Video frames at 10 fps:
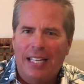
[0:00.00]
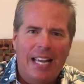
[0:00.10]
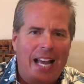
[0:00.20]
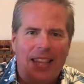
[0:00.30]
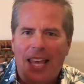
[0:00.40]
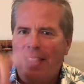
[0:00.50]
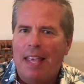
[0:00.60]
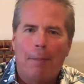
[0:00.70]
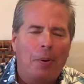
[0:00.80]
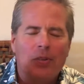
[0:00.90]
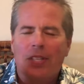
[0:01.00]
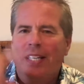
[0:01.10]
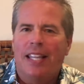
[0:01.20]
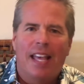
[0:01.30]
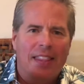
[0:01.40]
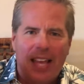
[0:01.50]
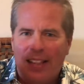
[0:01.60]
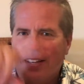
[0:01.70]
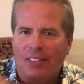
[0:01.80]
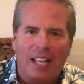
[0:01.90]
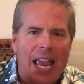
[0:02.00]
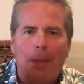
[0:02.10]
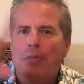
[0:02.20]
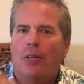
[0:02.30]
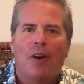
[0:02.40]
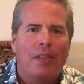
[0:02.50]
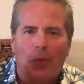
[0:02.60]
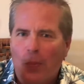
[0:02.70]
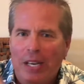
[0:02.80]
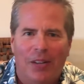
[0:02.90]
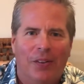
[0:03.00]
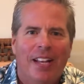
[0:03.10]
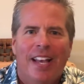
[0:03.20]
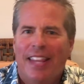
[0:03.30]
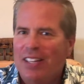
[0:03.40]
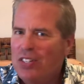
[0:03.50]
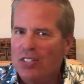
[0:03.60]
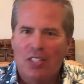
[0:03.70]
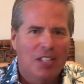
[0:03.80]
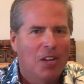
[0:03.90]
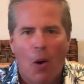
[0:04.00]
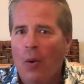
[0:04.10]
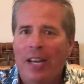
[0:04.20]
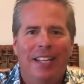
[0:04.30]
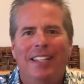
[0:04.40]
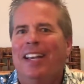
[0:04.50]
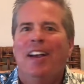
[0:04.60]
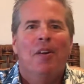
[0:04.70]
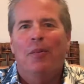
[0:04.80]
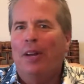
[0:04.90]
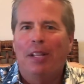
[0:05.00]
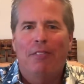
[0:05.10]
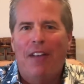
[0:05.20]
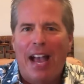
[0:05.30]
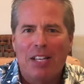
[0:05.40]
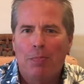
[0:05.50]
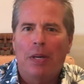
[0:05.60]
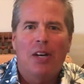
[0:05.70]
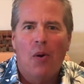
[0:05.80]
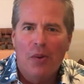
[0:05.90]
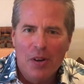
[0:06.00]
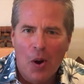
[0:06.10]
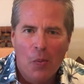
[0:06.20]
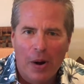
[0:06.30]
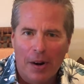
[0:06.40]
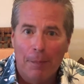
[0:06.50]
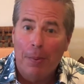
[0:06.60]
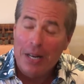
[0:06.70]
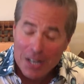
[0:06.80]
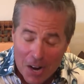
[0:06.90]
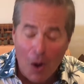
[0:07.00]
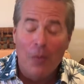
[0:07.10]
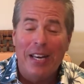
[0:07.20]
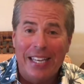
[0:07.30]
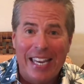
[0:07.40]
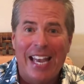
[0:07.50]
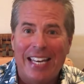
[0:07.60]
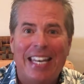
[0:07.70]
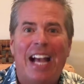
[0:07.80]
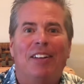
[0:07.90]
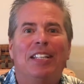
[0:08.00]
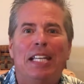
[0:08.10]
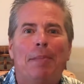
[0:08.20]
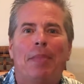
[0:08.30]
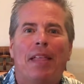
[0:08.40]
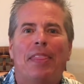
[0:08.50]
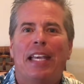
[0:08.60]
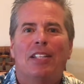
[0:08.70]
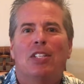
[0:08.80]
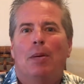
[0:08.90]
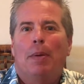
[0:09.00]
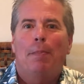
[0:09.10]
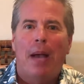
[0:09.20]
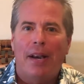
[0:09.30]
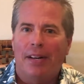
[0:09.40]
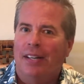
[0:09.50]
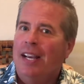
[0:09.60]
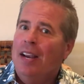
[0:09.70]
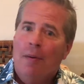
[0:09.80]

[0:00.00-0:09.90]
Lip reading: that person, that little hamster on the wheel that's just going really fast but going nowhere, but knowing again down deep that things could be better